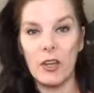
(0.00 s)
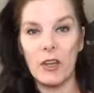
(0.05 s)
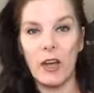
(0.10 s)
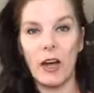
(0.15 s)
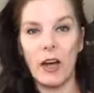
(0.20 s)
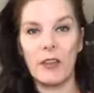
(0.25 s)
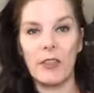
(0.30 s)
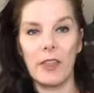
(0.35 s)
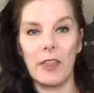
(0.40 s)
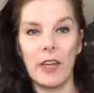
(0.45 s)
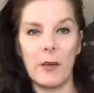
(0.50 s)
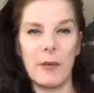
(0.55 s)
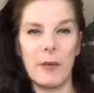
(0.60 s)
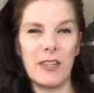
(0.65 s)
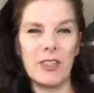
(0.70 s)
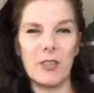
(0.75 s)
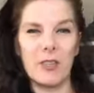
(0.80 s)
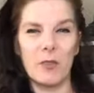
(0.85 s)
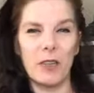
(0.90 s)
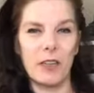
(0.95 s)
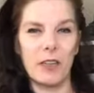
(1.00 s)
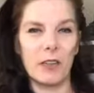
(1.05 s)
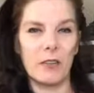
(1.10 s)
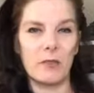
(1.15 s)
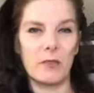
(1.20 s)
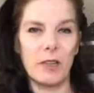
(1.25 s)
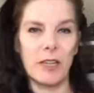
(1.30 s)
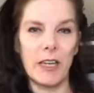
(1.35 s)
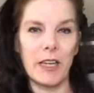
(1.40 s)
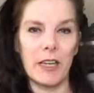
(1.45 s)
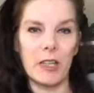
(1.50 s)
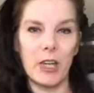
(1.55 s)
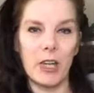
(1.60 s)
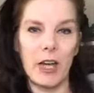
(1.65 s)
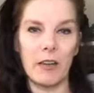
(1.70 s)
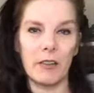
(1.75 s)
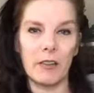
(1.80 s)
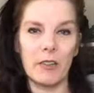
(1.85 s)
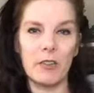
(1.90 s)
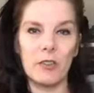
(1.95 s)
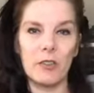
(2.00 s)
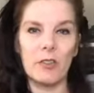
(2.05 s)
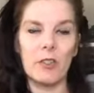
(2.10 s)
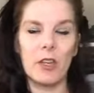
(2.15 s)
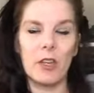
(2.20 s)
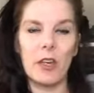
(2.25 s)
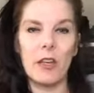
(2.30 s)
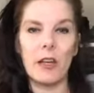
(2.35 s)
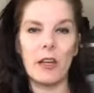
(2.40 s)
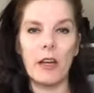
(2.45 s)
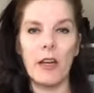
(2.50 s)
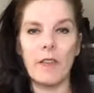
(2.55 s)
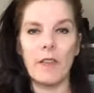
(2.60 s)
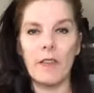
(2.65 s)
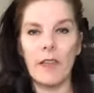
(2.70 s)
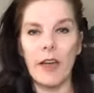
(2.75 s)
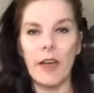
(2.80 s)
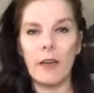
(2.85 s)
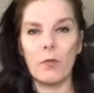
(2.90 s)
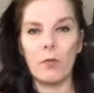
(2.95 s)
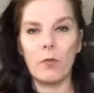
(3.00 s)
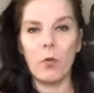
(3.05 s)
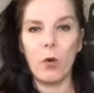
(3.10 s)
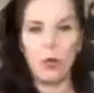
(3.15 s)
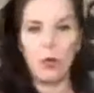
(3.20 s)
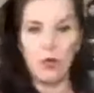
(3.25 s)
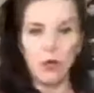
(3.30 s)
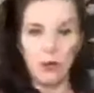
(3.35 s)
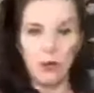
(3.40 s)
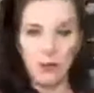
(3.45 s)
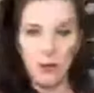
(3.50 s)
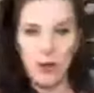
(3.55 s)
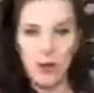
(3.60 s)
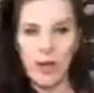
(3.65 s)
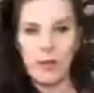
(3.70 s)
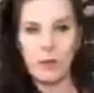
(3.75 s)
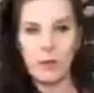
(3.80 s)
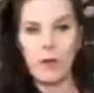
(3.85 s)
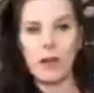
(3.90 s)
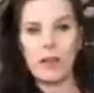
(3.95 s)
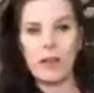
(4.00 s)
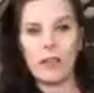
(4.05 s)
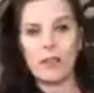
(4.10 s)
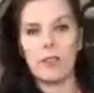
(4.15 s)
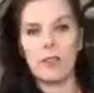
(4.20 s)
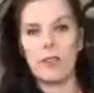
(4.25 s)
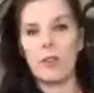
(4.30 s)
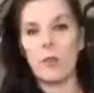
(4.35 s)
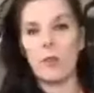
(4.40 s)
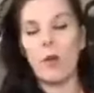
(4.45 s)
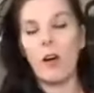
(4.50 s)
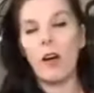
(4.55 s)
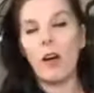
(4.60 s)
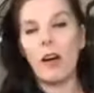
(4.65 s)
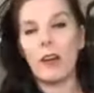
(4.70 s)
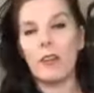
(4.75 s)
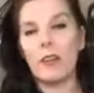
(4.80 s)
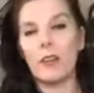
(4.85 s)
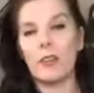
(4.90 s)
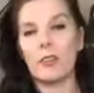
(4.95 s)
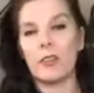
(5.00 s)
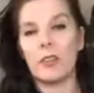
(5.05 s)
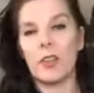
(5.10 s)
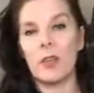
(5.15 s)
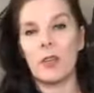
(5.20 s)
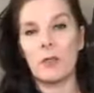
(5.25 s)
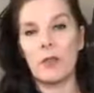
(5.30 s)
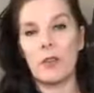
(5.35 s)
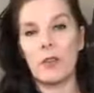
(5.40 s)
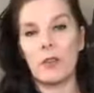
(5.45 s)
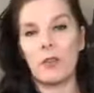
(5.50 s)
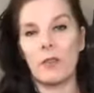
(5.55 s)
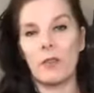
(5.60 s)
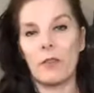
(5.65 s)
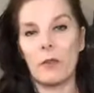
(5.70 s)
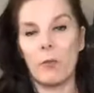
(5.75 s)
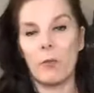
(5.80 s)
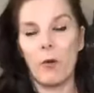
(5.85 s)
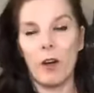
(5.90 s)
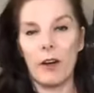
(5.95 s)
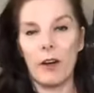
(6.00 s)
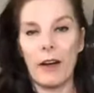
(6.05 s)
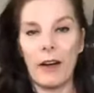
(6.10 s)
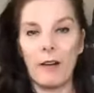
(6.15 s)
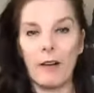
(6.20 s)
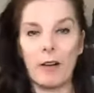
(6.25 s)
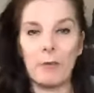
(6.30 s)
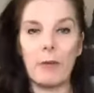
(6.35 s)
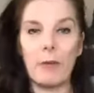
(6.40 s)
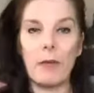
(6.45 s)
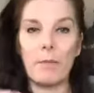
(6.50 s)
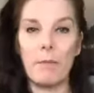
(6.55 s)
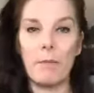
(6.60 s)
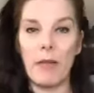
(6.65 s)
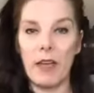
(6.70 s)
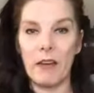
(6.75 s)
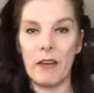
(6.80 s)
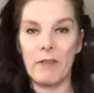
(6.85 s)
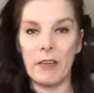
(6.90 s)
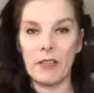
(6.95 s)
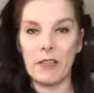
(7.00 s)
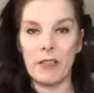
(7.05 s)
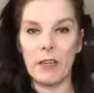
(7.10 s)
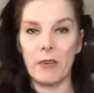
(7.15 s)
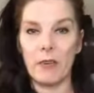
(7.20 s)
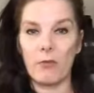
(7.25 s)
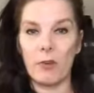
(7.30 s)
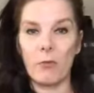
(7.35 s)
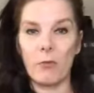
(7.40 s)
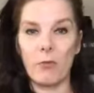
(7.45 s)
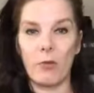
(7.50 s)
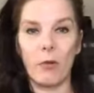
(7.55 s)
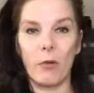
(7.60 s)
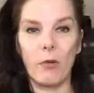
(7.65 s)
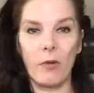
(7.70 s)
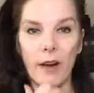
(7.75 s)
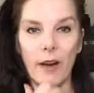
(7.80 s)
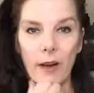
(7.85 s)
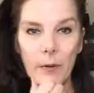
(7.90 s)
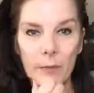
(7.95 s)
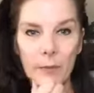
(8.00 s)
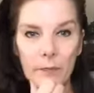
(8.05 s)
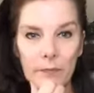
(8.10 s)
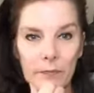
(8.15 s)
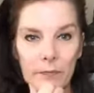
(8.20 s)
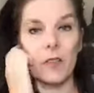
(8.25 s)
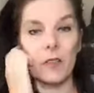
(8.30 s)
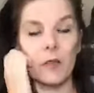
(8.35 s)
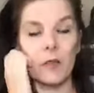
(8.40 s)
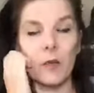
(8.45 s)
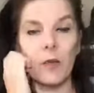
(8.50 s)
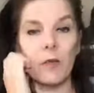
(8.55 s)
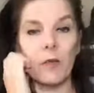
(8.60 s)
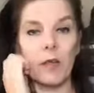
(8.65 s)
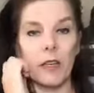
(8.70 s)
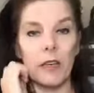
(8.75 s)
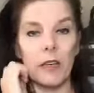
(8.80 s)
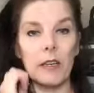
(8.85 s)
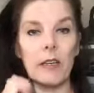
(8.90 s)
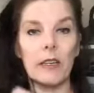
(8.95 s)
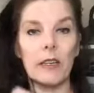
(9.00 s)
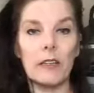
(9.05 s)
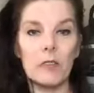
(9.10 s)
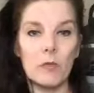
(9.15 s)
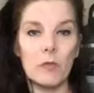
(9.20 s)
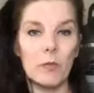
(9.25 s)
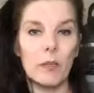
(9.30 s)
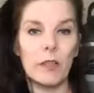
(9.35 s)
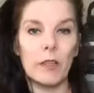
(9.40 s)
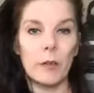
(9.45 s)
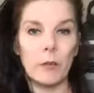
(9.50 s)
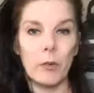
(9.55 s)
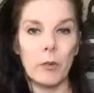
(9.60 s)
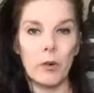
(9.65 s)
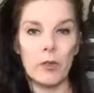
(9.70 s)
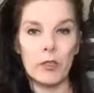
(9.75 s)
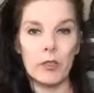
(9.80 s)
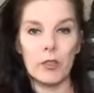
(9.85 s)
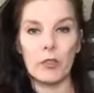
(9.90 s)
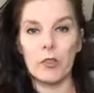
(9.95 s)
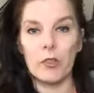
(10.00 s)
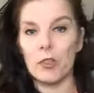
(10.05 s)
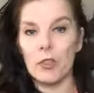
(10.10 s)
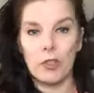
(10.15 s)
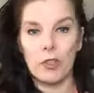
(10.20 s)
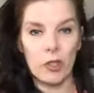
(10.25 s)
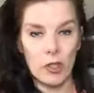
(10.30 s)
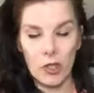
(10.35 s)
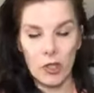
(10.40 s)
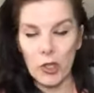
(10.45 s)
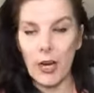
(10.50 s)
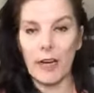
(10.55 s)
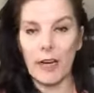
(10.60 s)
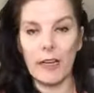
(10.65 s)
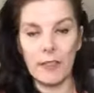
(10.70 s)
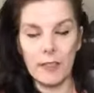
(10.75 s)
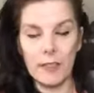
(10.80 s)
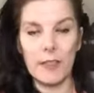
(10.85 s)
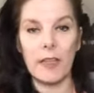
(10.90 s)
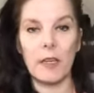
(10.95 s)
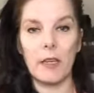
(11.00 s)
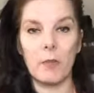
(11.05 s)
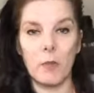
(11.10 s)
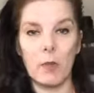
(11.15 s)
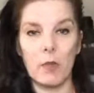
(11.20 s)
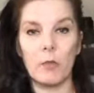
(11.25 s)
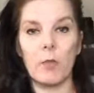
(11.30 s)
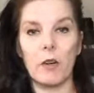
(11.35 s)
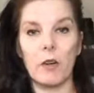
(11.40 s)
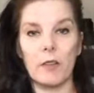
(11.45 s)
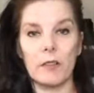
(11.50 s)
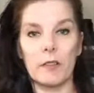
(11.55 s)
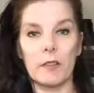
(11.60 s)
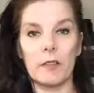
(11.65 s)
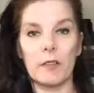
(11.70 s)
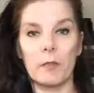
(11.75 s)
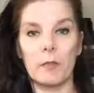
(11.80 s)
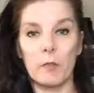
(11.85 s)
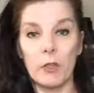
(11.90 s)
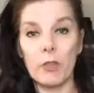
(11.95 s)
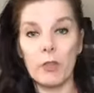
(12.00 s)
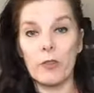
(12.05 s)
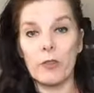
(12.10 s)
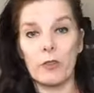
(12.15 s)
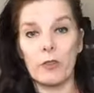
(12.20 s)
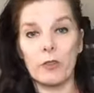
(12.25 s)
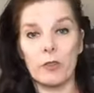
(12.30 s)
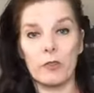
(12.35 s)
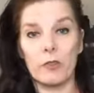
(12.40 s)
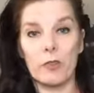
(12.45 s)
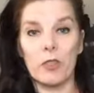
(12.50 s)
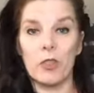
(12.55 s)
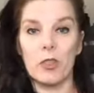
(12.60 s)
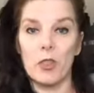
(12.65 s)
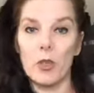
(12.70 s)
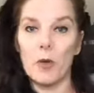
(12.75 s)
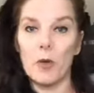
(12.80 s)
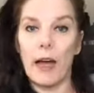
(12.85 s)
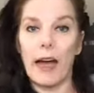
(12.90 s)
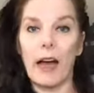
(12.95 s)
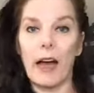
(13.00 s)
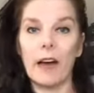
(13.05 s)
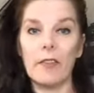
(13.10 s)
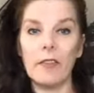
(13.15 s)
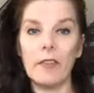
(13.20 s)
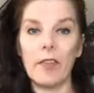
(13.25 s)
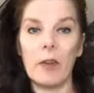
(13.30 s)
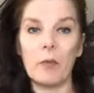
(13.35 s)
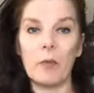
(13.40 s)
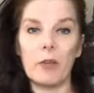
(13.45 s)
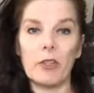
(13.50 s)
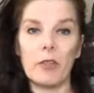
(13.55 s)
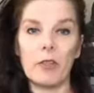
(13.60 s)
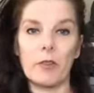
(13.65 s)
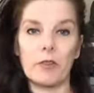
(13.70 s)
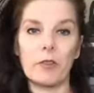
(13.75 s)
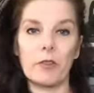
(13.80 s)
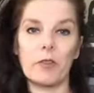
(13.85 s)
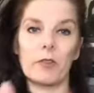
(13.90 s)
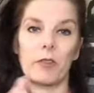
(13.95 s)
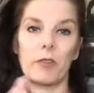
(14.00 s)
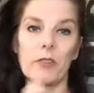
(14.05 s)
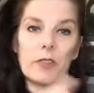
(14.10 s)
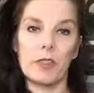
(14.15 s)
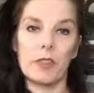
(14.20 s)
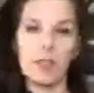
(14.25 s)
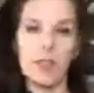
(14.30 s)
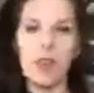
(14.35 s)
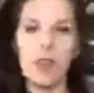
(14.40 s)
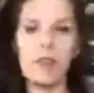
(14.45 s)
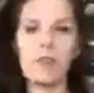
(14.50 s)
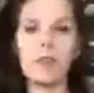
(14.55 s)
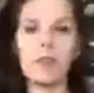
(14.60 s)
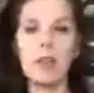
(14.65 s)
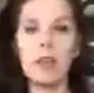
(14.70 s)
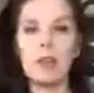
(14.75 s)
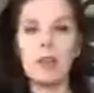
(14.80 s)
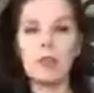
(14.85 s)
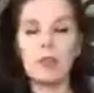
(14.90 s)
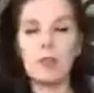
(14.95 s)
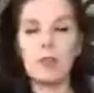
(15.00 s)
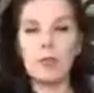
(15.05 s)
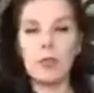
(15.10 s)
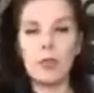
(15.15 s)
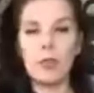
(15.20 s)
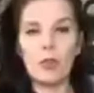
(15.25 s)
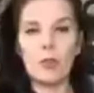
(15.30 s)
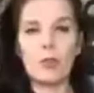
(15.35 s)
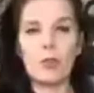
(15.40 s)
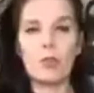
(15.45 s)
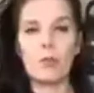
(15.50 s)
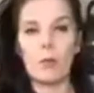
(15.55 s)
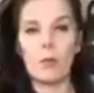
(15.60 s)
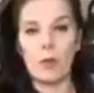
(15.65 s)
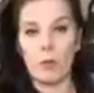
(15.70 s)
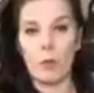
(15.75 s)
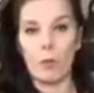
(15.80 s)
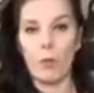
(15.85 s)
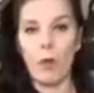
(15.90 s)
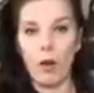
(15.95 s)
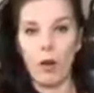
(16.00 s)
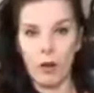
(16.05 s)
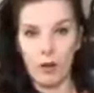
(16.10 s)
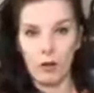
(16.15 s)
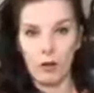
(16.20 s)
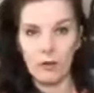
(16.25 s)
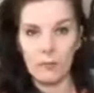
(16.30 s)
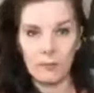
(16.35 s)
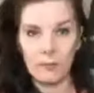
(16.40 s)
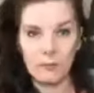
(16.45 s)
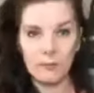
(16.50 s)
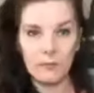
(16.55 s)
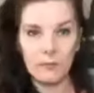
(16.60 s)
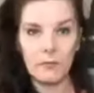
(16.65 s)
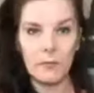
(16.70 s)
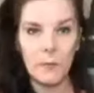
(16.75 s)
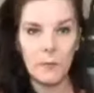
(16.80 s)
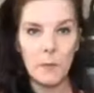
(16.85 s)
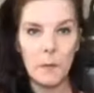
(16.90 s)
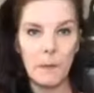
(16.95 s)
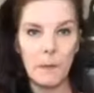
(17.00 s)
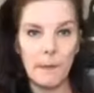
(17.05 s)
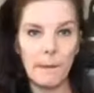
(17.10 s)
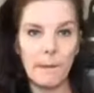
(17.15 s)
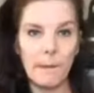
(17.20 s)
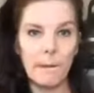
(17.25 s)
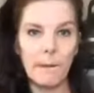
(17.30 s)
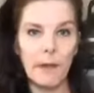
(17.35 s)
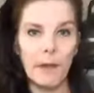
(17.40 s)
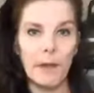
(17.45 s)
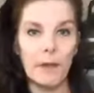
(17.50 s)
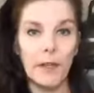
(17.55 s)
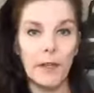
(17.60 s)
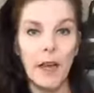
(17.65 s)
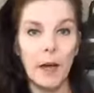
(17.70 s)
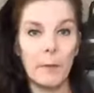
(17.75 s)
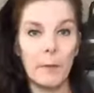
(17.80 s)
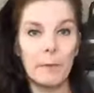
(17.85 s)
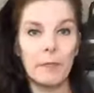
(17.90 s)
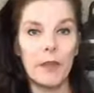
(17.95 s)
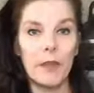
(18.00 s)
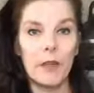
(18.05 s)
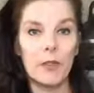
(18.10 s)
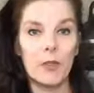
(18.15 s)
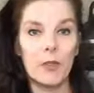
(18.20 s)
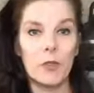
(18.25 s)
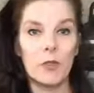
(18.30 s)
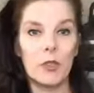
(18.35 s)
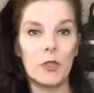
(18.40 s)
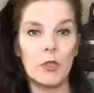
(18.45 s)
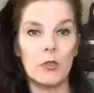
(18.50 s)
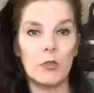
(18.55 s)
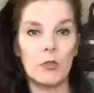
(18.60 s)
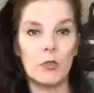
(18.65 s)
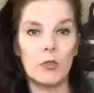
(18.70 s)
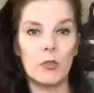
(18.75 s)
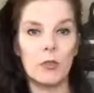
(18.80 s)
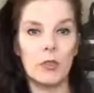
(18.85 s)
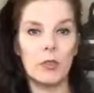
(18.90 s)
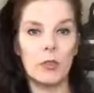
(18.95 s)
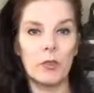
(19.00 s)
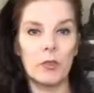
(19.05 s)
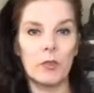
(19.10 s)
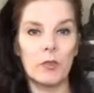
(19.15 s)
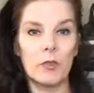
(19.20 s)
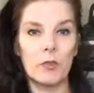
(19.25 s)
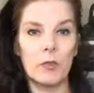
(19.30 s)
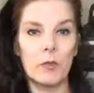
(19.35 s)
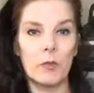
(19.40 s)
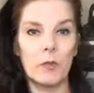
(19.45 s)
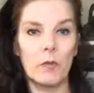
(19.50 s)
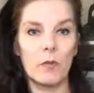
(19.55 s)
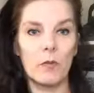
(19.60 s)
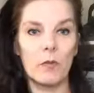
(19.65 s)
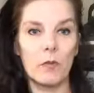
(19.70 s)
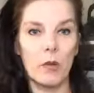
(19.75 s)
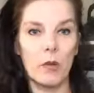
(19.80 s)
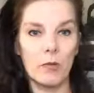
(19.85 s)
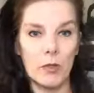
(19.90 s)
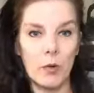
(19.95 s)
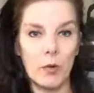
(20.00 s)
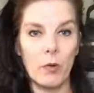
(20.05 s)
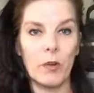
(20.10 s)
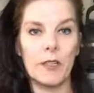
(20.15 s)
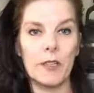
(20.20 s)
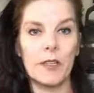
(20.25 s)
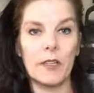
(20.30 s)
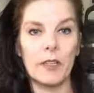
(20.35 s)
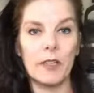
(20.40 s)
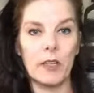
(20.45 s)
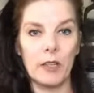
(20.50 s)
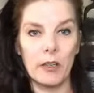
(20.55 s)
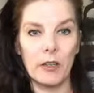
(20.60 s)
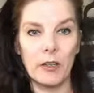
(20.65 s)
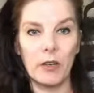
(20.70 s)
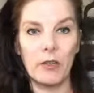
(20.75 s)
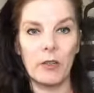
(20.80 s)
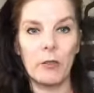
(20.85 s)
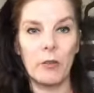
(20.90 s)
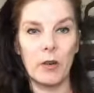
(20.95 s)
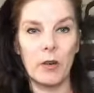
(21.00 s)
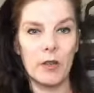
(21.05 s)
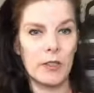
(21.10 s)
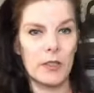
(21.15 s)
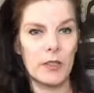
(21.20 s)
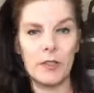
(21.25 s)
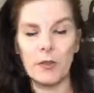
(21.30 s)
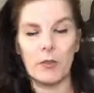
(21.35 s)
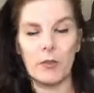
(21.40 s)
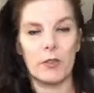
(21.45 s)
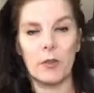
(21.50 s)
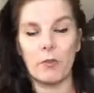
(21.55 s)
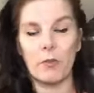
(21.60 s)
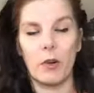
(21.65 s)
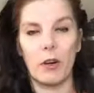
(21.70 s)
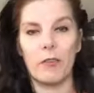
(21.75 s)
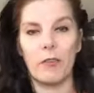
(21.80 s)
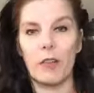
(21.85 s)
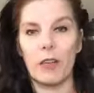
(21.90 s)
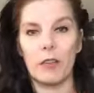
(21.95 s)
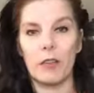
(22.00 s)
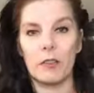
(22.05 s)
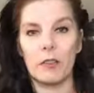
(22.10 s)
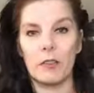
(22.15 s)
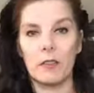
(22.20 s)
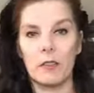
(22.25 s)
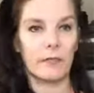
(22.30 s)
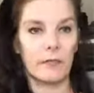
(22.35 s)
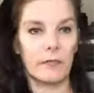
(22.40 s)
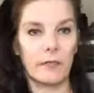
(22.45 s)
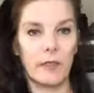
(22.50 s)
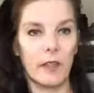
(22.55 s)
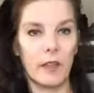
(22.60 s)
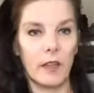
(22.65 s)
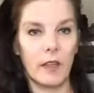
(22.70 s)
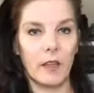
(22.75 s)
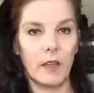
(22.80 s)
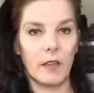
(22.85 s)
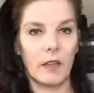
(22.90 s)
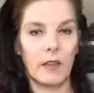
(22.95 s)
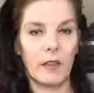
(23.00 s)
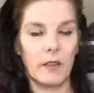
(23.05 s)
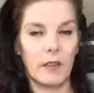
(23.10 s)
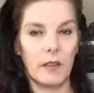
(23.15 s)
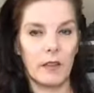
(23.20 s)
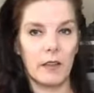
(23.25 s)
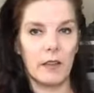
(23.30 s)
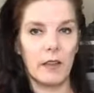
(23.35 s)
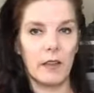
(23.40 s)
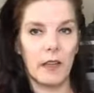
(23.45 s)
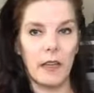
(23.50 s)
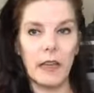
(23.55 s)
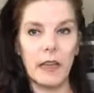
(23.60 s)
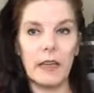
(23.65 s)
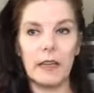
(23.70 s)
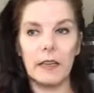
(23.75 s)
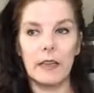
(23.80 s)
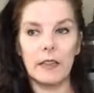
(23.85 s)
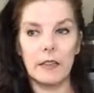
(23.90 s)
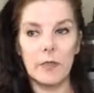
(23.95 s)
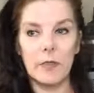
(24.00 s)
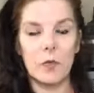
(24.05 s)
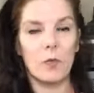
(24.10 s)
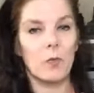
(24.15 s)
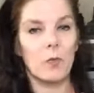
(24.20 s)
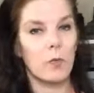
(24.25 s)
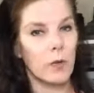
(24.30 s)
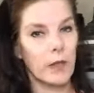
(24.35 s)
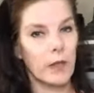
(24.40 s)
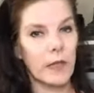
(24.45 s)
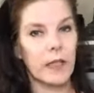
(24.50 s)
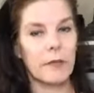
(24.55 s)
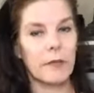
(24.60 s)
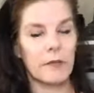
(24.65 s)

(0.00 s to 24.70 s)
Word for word: I think I might do like a three day challenge and then roll out if you guys want to continue on there's going to be the the water alchemy manifesting group program uh, so it is really important to ch- check and see which ones which crystals you have and which crystals are safe to use with water yeah so you use rose quartz and clear quartz those are perfect it is really